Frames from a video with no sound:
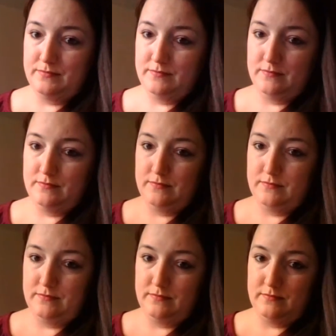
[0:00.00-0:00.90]

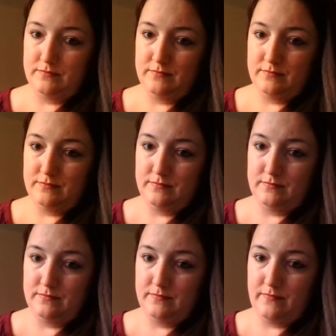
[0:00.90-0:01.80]

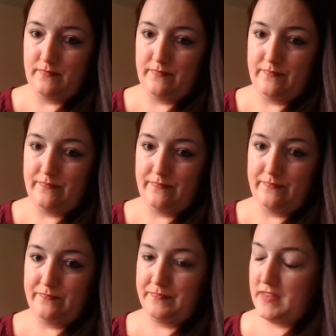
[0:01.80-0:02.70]

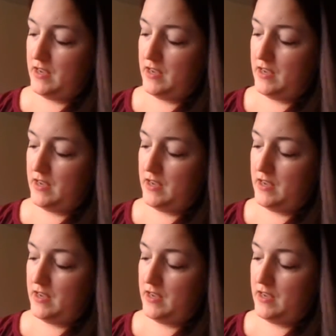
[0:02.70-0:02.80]
No one is speaking in this clip.